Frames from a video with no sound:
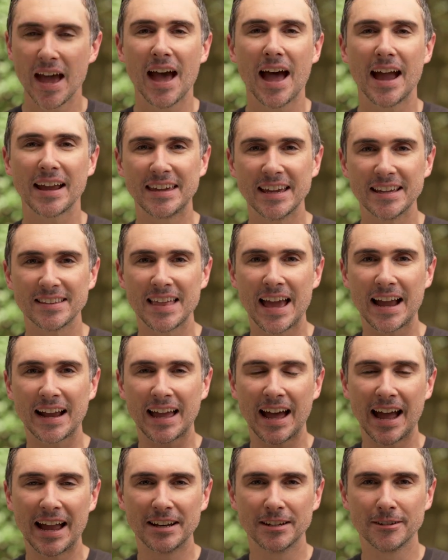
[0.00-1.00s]
I get that
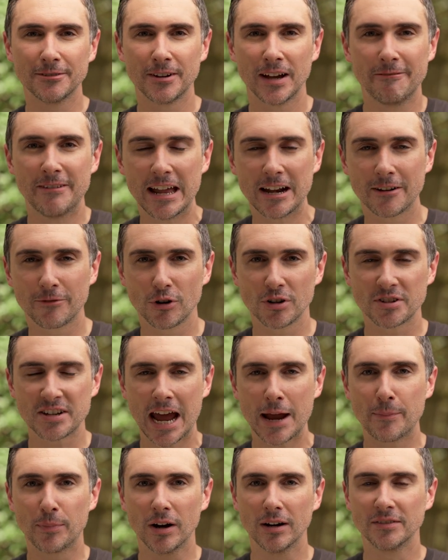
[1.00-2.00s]
kind of vetiver
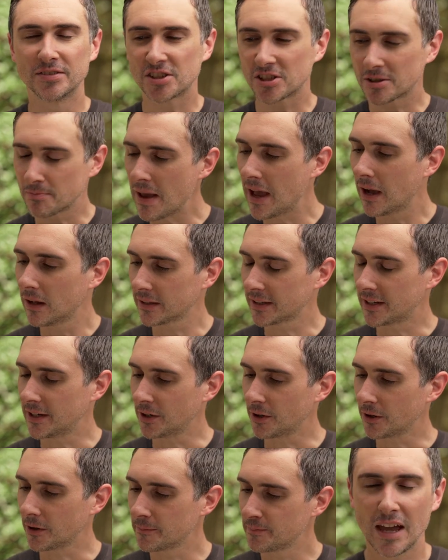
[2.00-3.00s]
type of smell
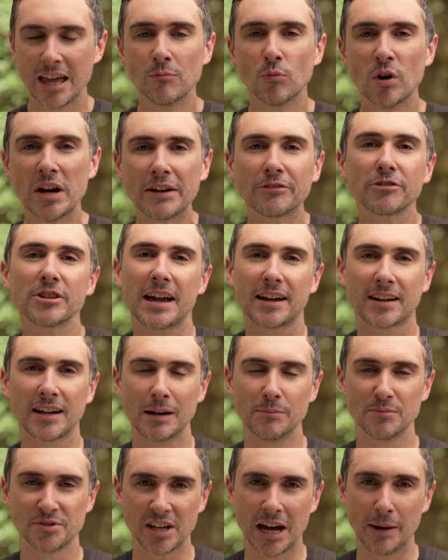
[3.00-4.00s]
here, and whenever that
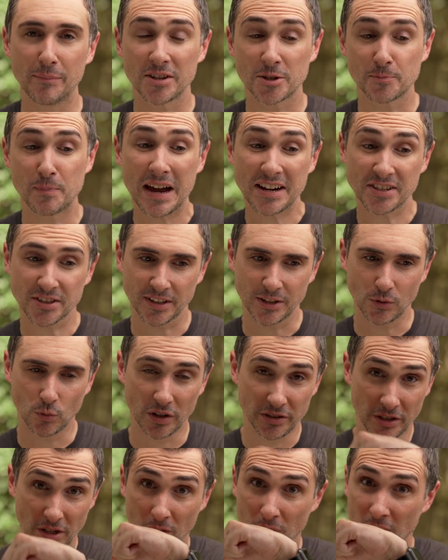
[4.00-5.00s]
comes up, especially
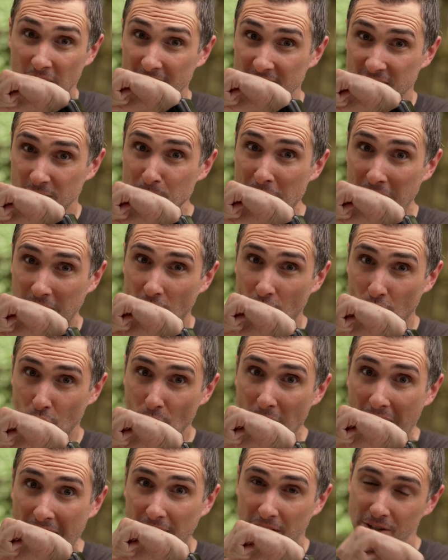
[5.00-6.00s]
when you smell it
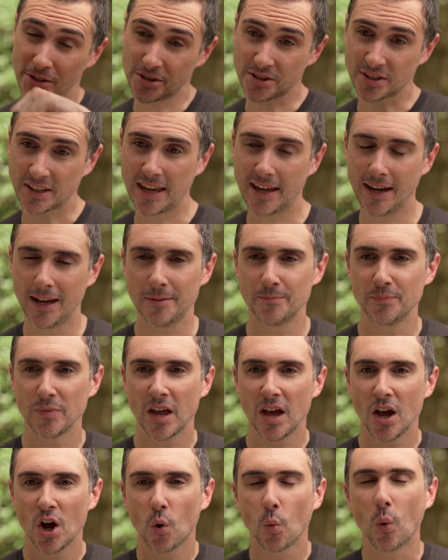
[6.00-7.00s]
right on your skin,
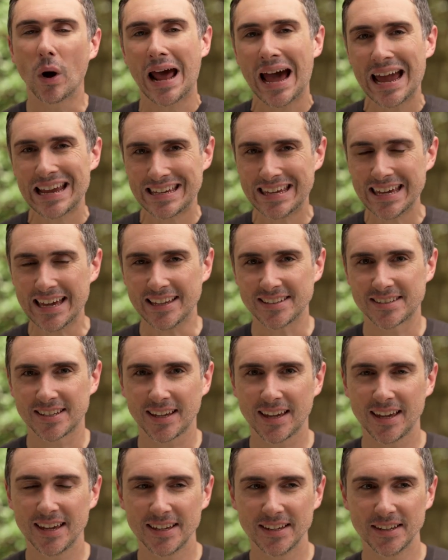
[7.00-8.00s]
what I get
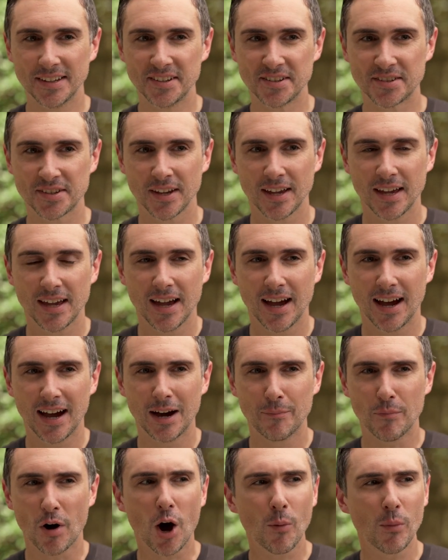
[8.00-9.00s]
is
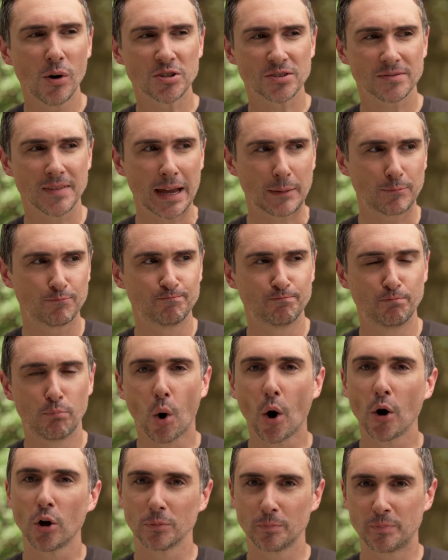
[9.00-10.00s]
almost like
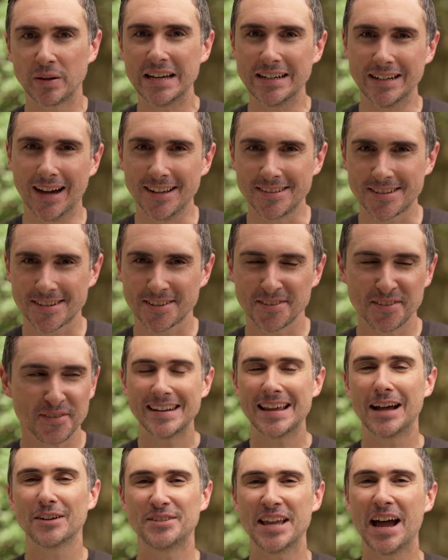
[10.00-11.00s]
boiled peanuts.
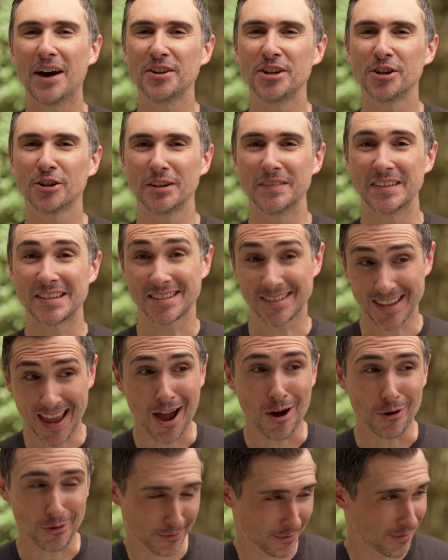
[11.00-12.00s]
Now down here in the
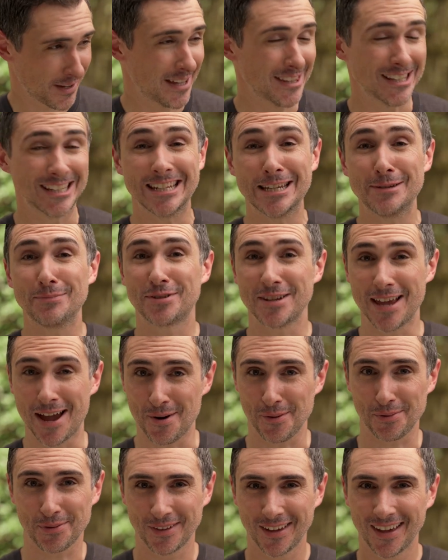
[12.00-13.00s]
South, in the deep
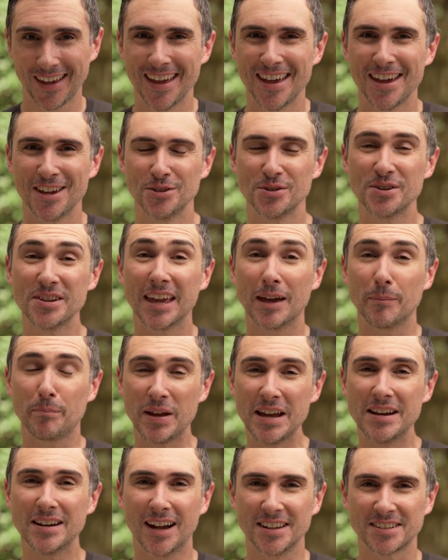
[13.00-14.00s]
South, you can get
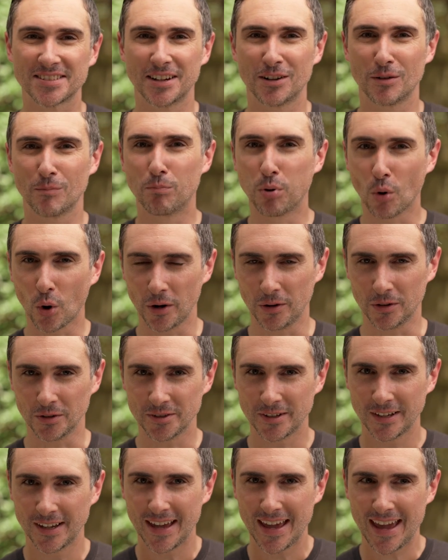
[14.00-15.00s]
peanuts that are
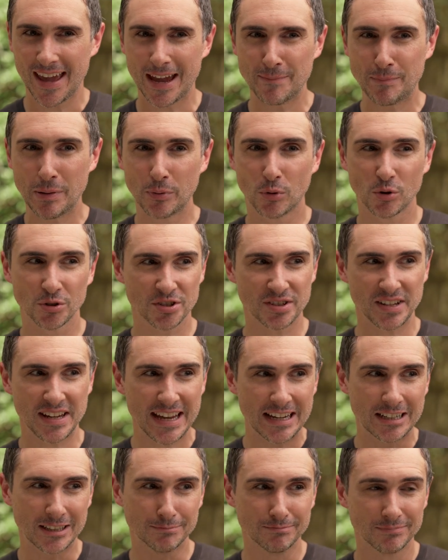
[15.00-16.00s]
boiled, and people will just
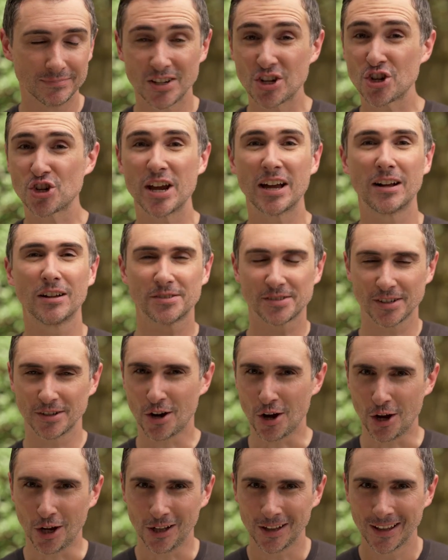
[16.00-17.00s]
eat them, shells and
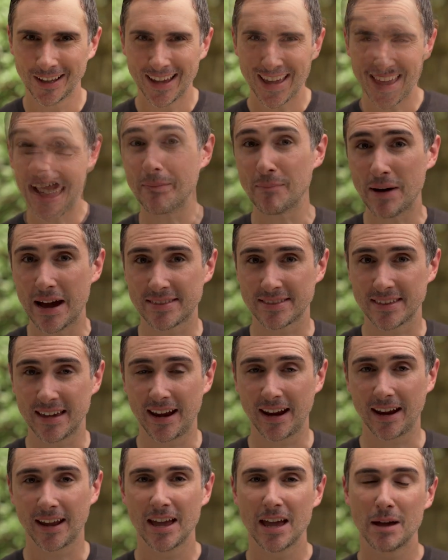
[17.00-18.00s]
all. Not my
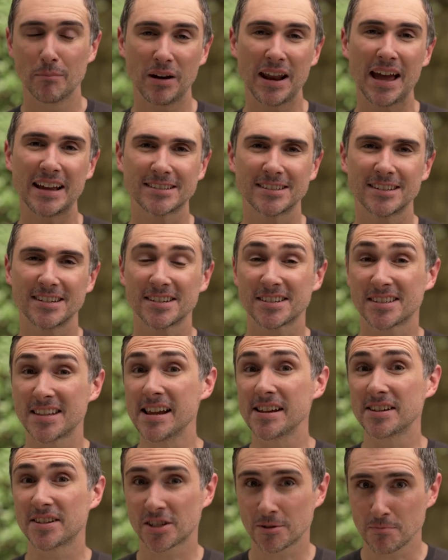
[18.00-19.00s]
thing, but it has a
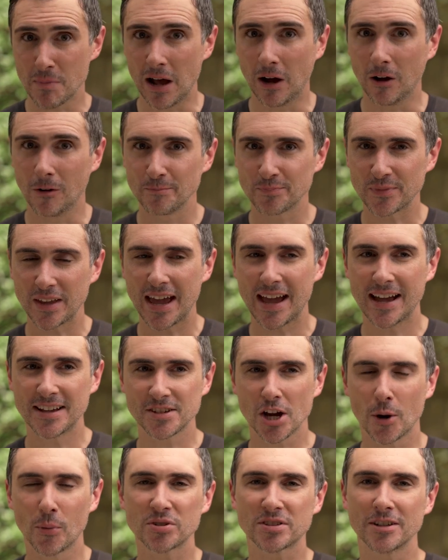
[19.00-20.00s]
distinct smell. It
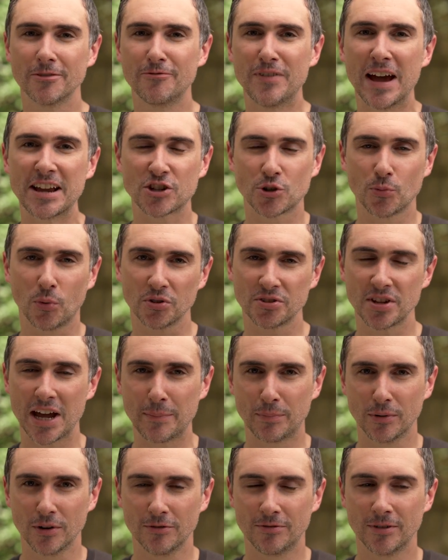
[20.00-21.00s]
has almost a vegetable
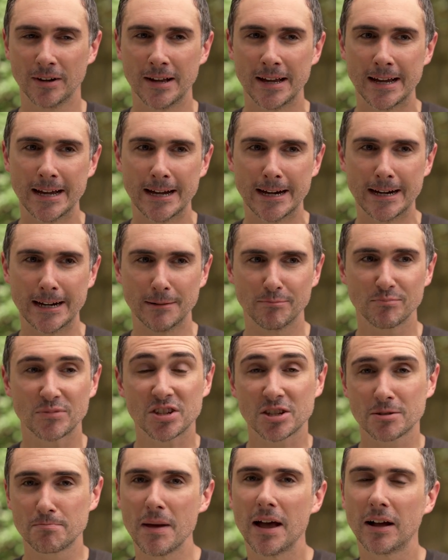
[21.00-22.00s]
type of
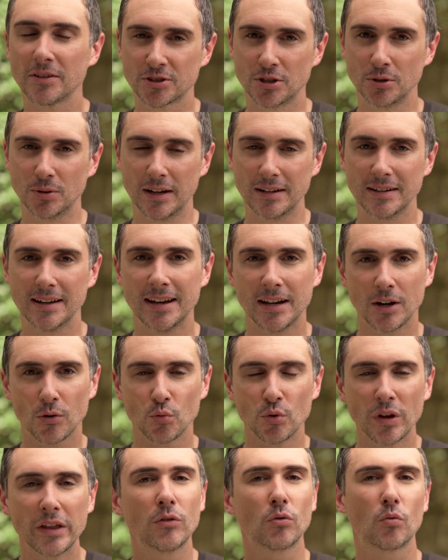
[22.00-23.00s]
smell to it, and it
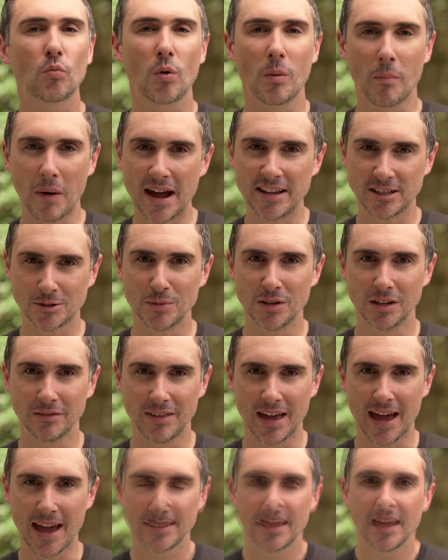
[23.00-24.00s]
really reminds me of
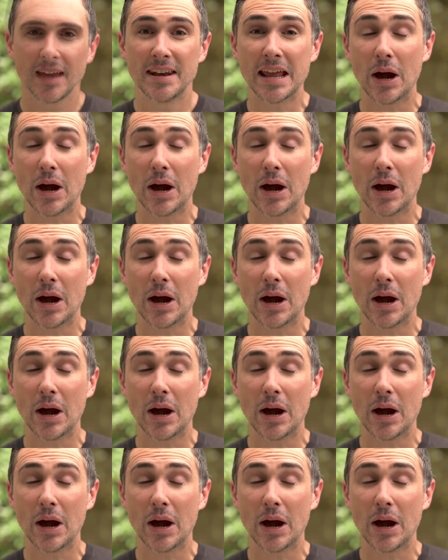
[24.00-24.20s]
that.